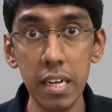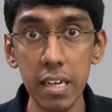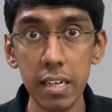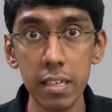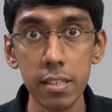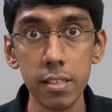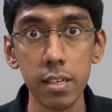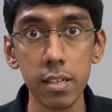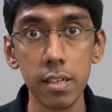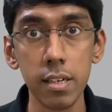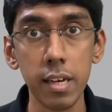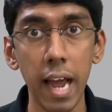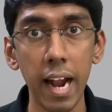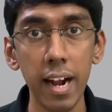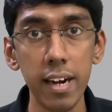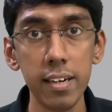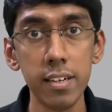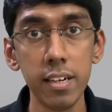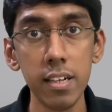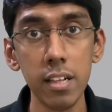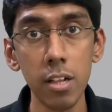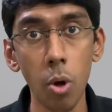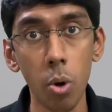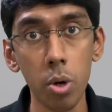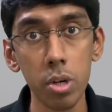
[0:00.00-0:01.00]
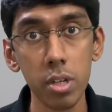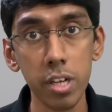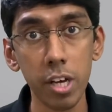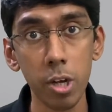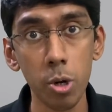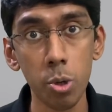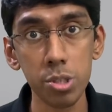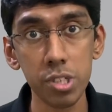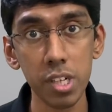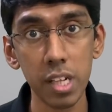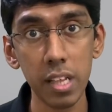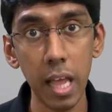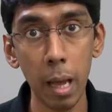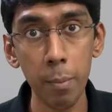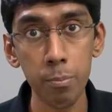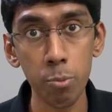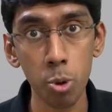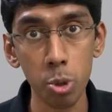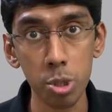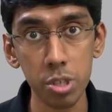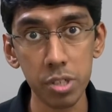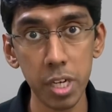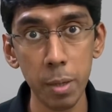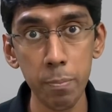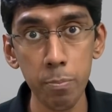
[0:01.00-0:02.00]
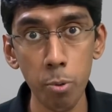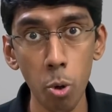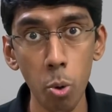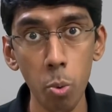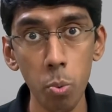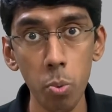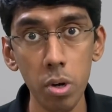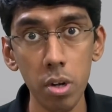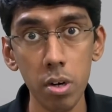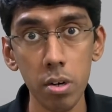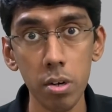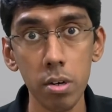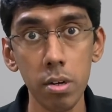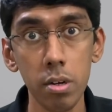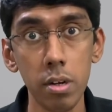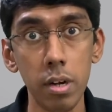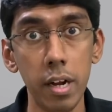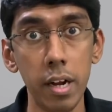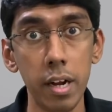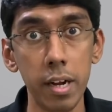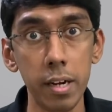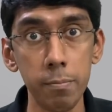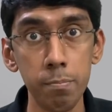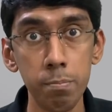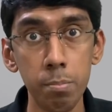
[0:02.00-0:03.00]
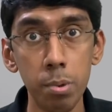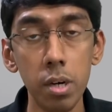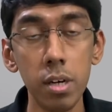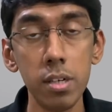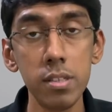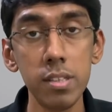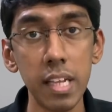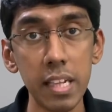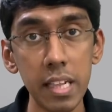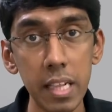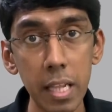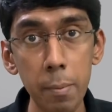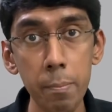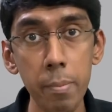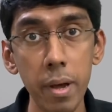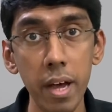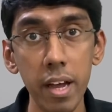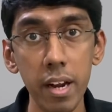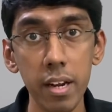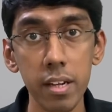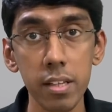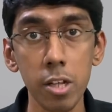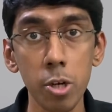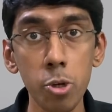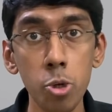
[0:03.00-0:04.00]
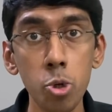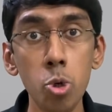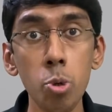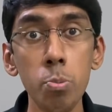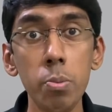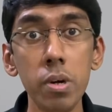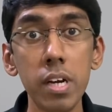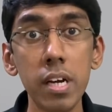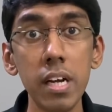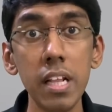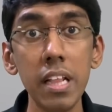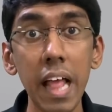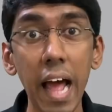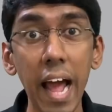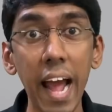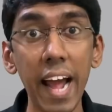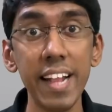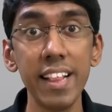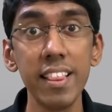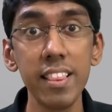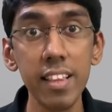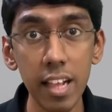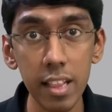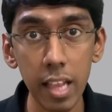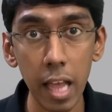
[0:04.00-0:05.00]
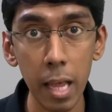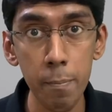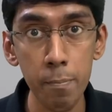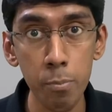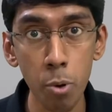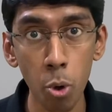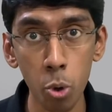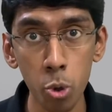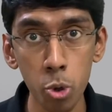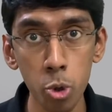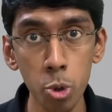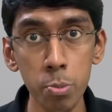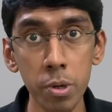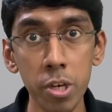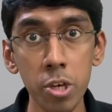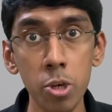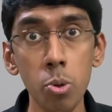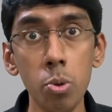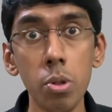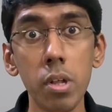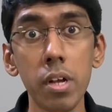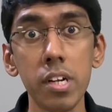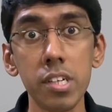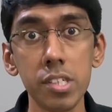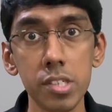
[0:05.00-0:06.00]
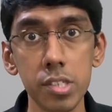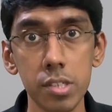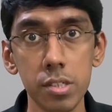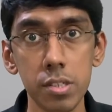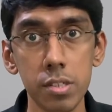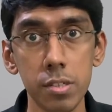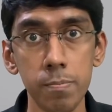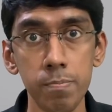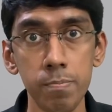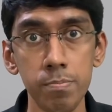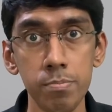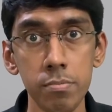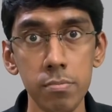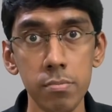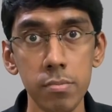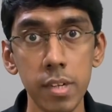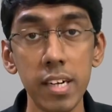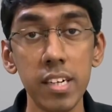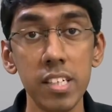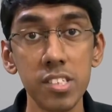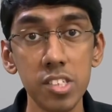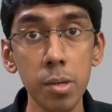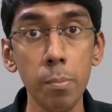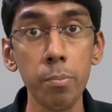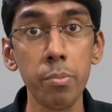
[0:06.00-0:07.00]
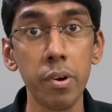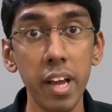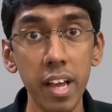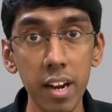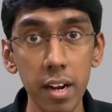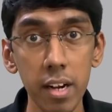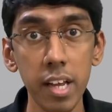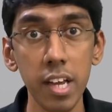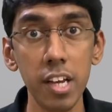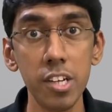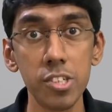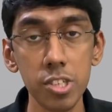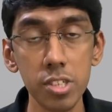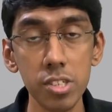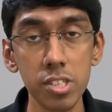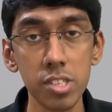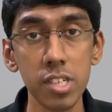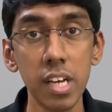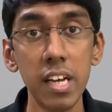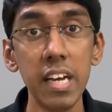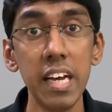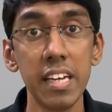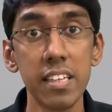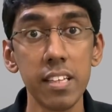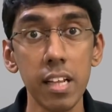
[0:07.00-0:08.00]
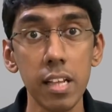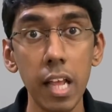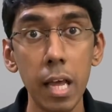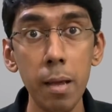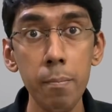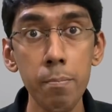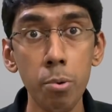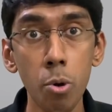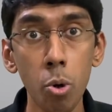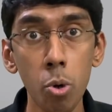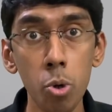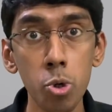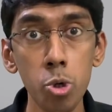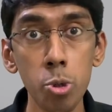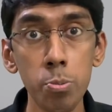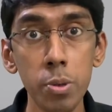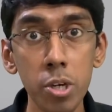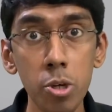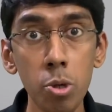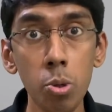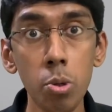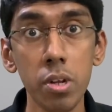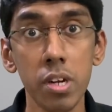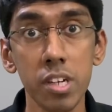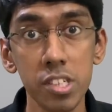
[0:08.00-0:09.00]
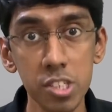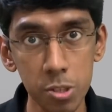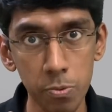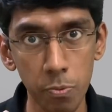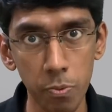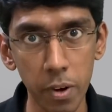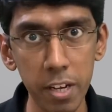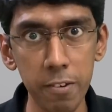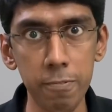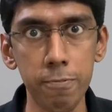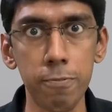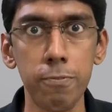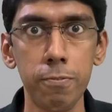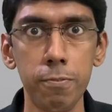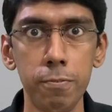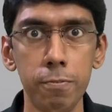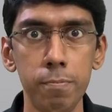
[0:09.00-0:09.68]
the candle or the kerosene lamp could tip over and burn the liber, the cubicle, and the librocubicularist. And in some rare occasions, the librocubicularist's wife.